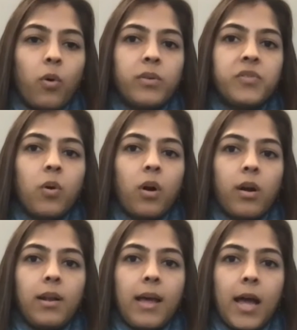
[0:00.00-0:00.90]
So our
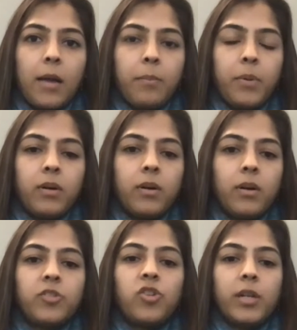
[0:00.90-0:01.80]
lab
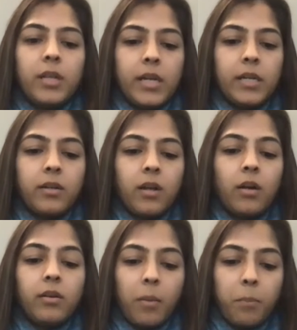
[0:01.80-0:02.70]
generated a
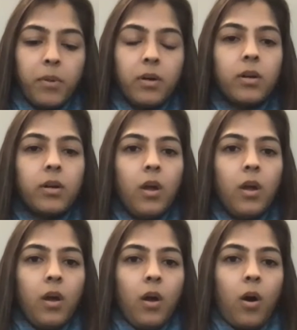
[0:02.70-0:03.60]
number
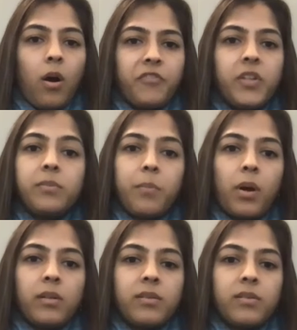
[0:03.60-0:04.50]
of yeast
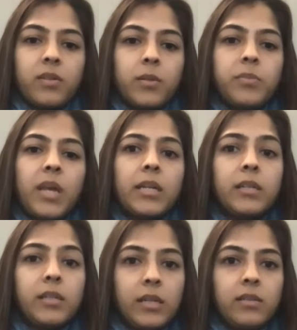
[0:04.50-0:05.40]
model systems. And
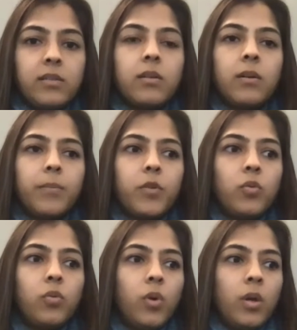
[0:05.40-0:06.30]
in yeast,
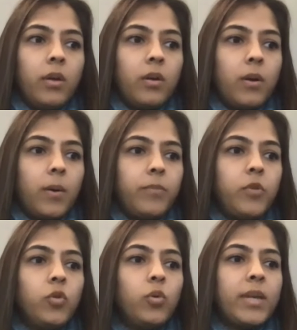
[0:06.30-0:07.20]
you
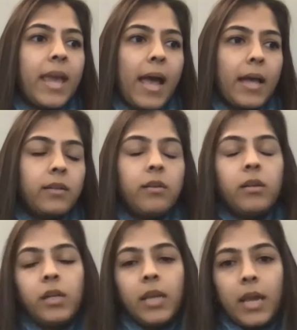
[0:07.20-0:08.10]
can
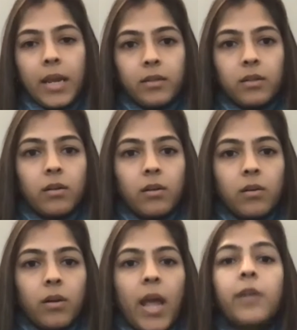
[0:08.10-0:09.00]
create
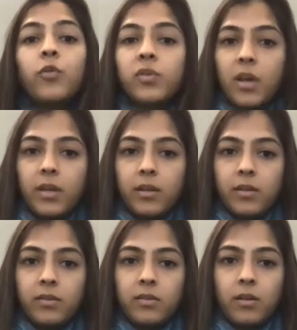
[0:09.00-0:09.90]

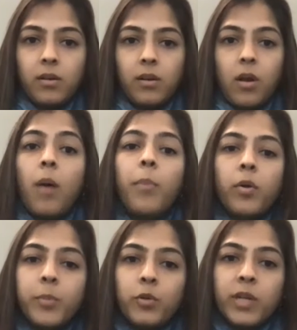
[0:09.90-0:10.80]
heterozygous
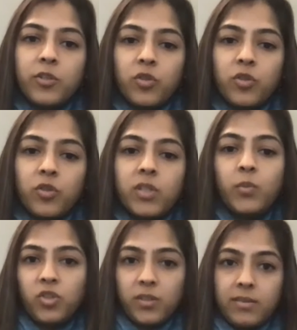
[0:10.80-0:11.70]
compound mutations,
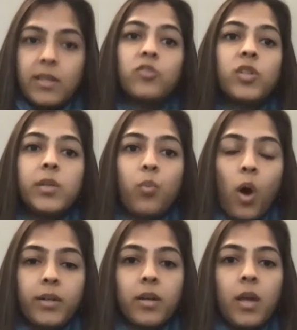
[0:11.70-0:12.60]
which is essentially
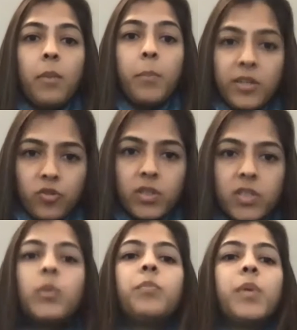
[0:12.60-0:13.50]
what patients
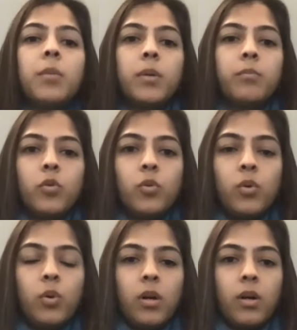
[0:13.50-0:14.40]
with
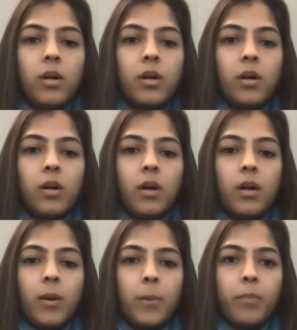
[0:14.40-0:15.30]
PMM2
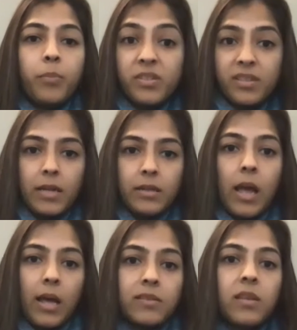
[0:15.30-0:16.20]
present
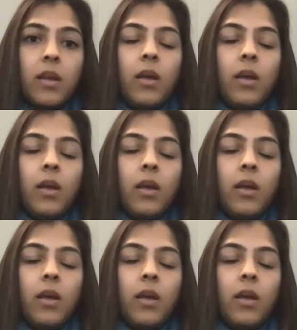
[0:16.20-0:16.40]
as.